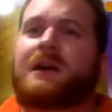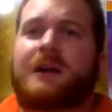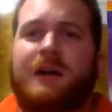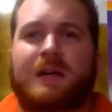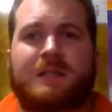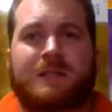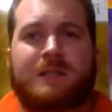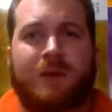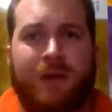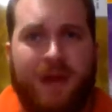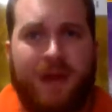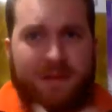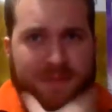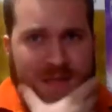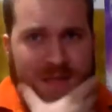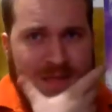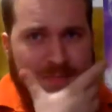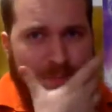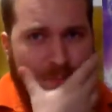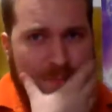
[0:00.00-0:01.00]
Also, I have
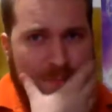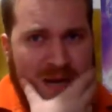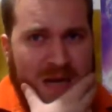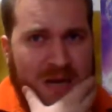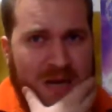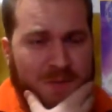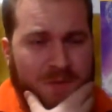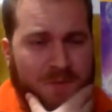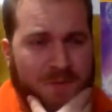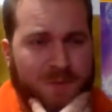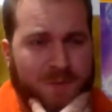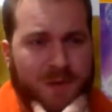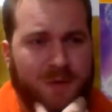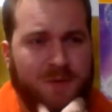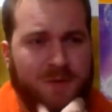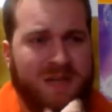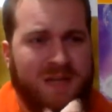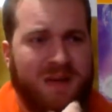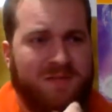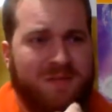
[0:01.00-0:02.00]
this beard from
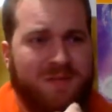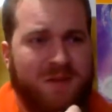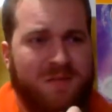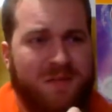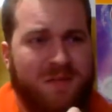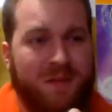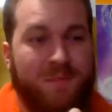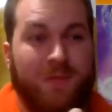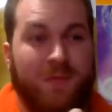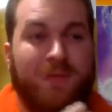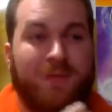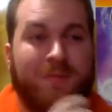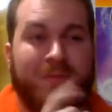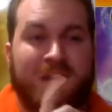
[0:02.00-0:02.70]
No Shave November,